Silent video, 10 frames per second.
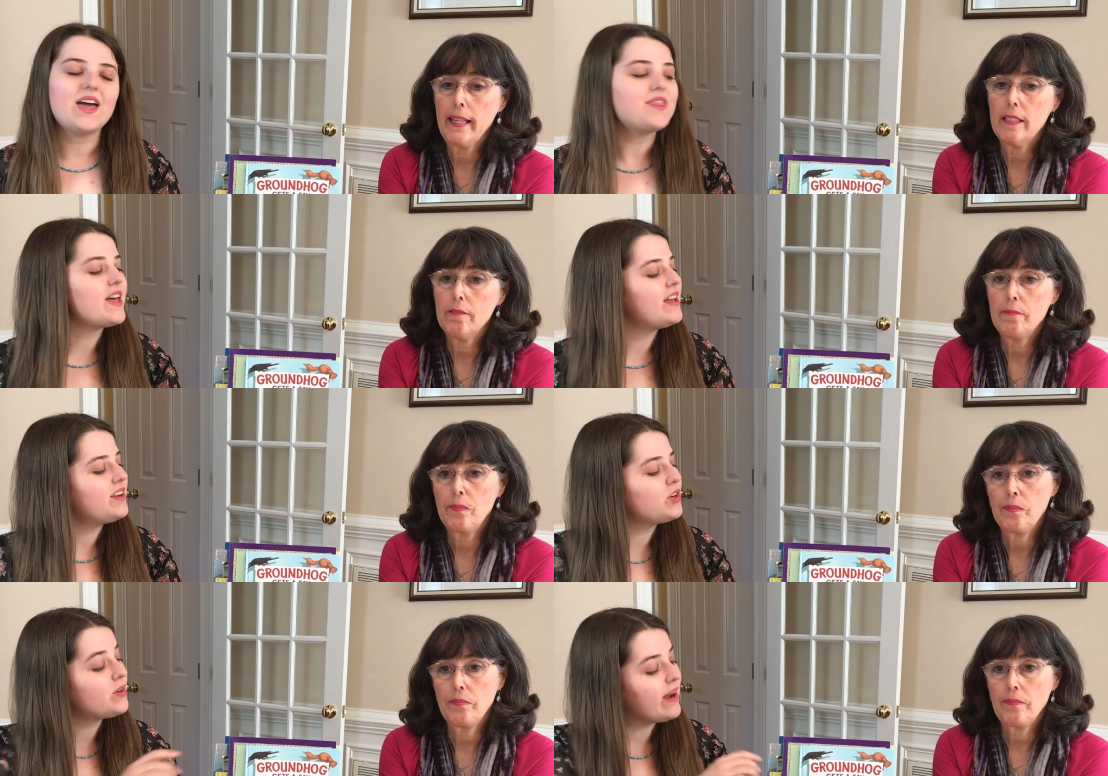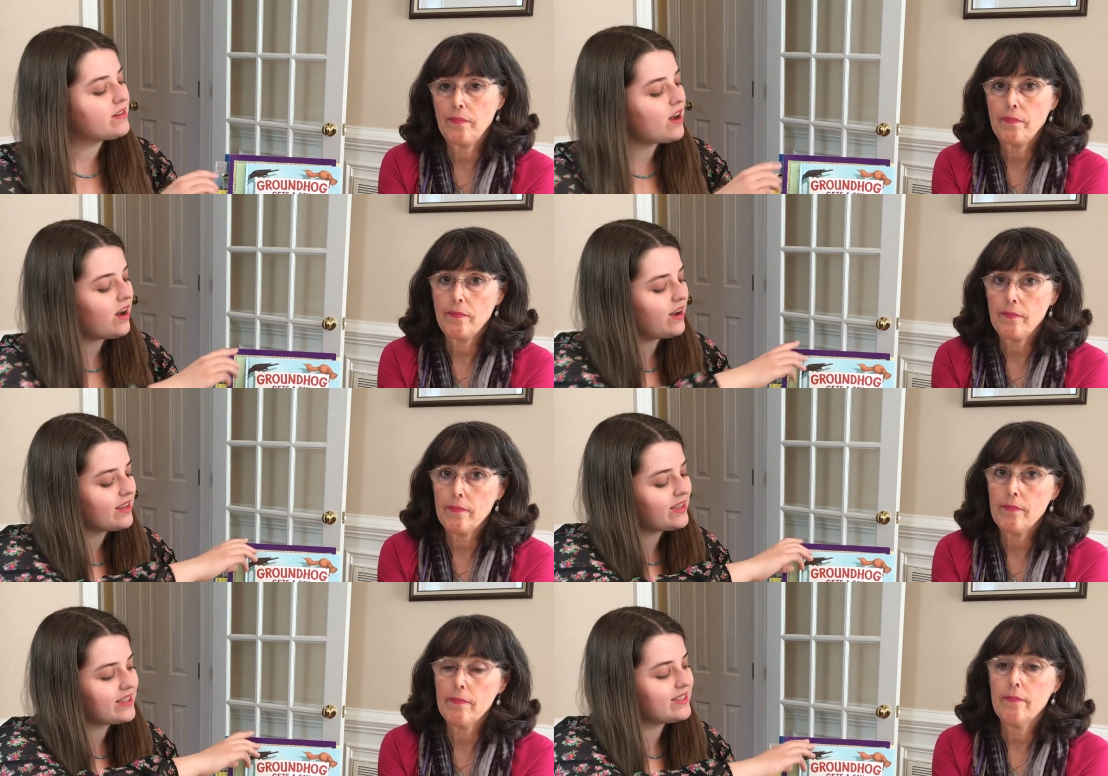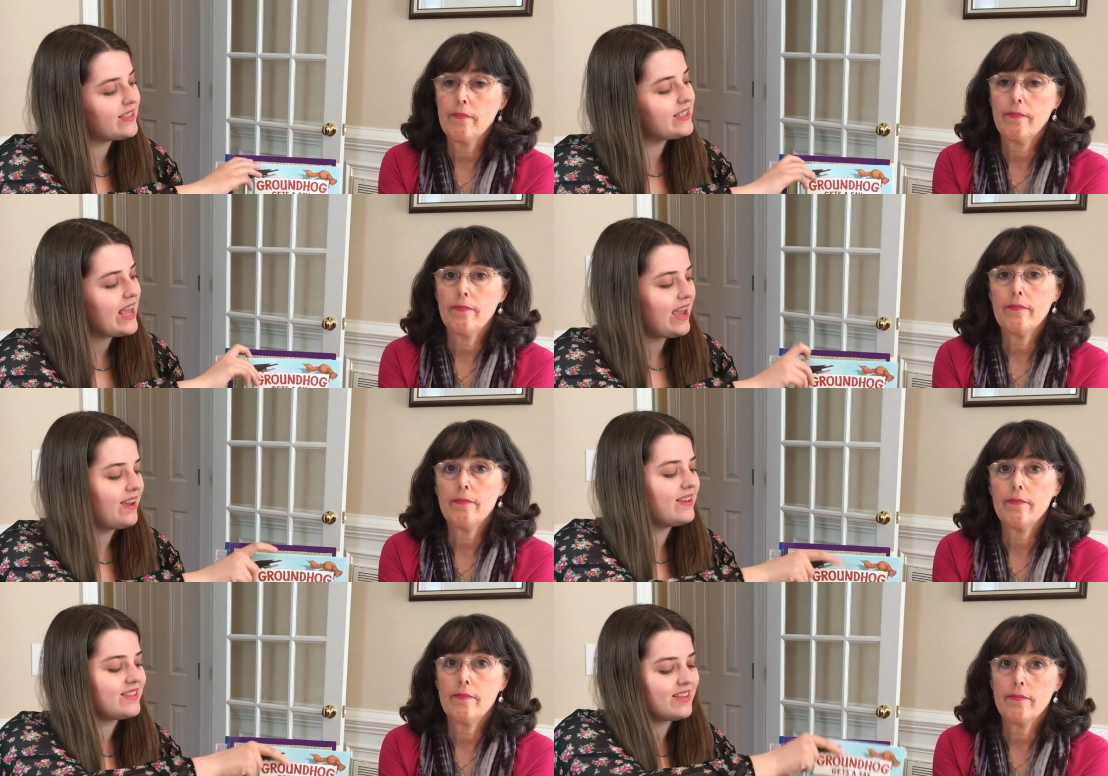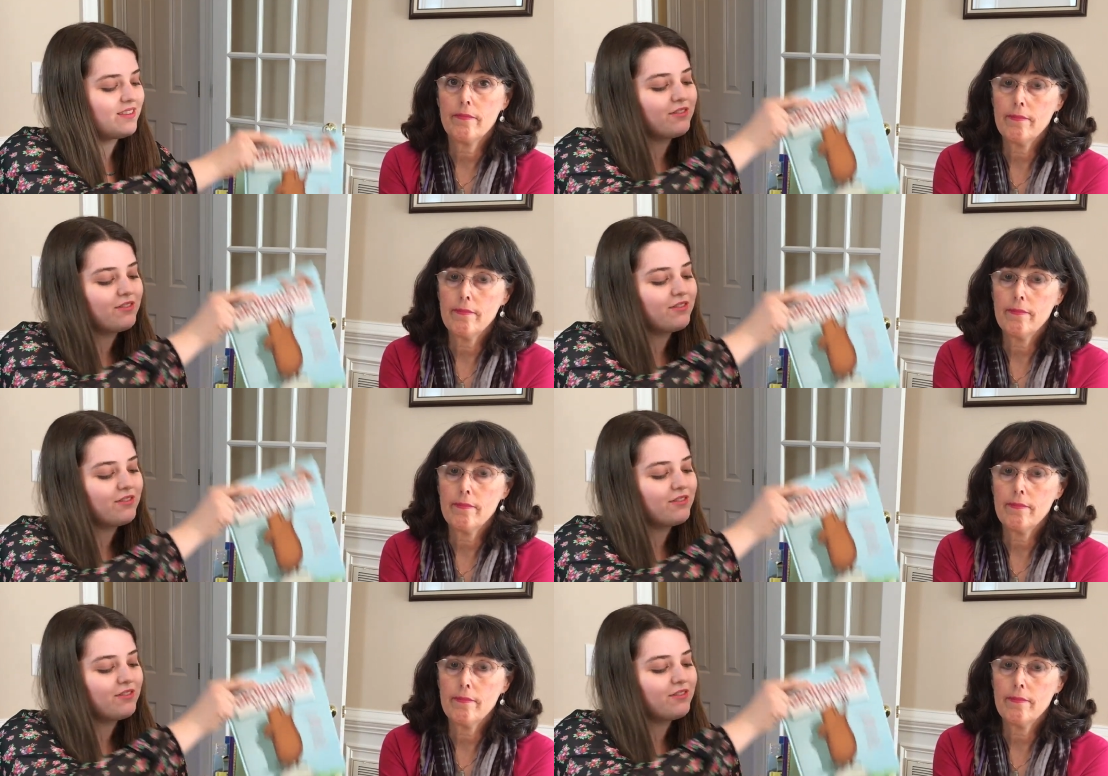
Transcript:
Speaker 1: And then Groundhog Gets a Say is a